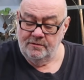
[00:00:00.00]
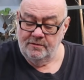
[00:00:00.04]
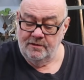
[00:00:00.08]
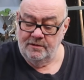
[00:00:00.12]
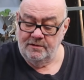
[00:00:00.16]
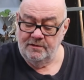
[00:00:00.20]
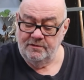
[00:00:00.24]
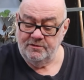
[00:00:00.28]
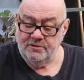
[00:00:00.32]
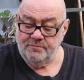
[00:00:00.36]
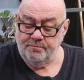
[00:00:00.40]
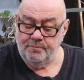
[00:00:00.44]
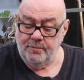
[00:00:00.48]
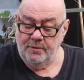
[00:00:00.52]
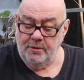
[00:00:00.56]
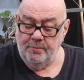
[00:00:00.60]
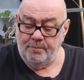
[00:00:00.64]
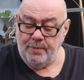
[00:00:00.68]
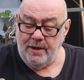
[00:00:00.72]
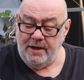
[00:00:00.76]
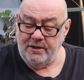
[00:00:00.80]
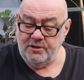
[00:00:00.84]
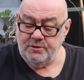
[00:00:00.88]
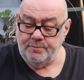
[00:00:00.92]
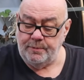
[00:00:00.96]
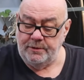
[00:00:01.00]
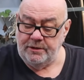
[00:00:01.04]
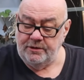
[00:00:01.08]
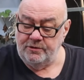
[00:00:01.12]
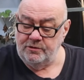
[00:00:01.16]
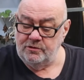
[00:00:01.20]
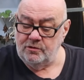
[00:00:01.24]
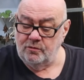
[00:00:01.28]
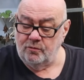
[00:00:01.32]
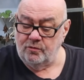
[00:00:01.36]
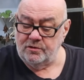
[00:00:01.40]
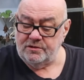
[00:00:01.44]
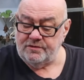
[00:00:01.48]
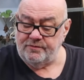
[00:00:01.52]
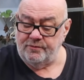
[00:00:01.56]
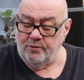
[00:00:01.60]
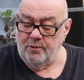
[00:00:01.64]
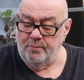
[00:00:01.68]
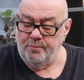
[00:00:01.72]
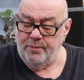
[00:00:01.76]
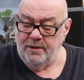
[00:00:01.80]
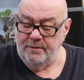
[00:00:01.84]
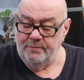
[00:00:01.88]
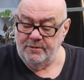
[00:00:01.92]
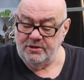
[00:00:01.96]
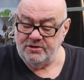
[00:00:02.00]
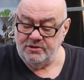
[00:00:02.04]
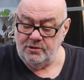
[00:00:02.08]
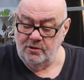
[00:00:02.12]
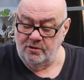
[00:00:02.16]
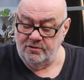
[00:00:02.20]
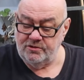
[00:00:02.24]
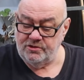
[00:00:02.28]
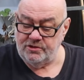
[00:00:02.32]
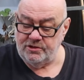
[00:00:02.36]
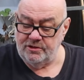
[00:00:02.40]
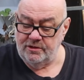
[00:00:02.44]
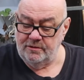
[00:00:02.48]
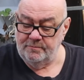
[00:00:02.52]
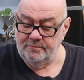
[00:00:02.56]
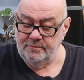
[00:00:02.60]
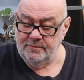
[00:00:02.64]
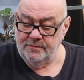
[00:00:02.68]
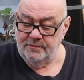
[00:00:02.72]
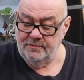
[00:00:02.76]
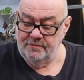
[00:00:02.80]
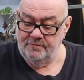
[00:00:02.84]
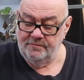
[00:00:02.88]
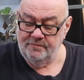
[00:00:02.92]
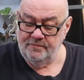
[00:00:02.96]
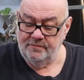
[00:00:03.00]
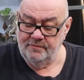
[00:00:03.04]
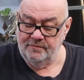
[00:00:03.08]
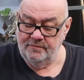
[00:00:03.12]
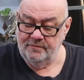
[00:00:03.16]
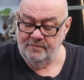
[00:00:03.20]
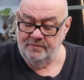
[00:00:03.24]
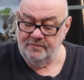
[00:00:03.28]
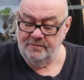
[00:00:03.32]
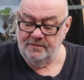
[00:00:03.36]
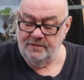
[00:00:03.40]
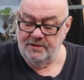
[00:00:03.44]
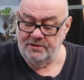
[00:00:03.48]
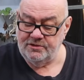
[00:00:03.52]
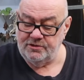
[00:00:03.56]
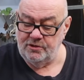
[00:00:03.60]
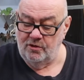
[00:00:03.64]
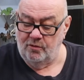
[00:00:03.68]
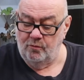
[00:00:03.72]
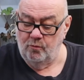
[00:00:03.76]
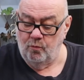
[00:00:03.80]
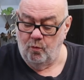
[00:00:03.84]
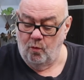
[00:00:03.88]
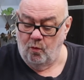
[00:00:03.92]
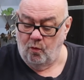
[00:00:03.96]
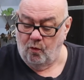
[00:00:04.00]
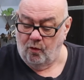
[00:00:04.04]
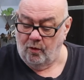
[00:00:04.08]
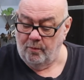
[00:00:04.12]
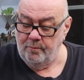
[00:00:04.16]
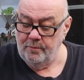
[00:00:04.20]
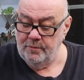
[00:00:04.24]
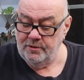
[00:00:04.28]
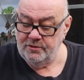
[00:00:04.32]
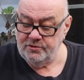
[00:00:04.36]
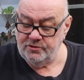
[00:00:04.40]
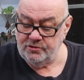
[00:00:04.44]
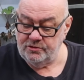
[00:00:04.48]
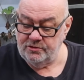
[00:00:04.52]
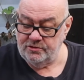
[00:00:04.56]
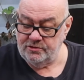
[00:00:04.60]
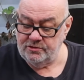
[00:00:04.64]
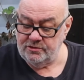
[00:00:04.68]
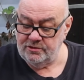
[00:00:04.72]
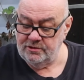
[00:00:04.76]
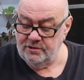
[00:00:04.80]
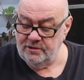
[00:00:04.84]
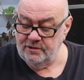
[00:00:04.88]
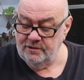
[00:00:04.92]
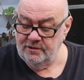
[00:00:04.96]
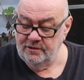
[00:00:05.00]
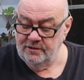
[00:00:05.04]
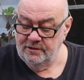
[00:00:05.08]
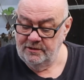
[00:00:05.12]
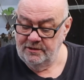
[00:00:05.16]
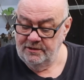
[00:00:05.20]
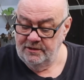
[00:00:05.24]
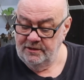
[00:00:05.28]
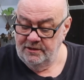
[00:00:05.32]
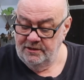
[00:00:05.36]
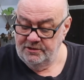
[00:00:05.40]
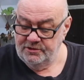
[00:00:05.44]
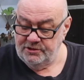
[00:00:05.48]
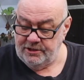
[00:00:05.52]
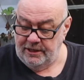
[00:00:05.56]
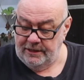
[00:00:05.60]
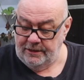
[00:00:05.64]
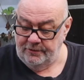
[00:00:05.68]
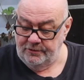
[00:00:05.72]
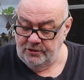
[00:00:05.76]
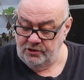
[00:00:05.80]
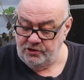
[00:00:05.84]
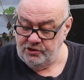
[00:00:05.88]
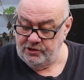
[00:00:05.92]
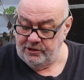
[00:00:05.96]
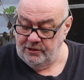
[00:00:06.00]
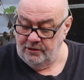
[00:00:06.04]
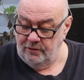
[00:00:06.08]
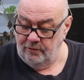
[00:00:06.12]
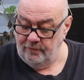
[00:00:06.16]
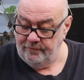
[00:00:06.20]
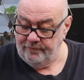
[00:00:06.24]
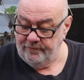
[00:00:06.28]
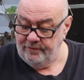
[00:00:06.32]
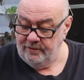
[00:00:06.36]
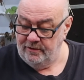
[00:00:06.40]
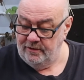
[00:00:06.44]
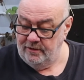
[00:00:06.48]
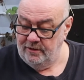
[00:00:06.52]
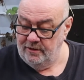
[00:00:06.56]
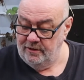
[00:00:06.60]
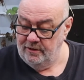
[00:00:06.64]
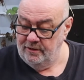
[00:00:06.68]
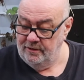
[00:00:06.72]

And the bag's been indoors for a bit, but it's not warm. It's just taking the chill off it.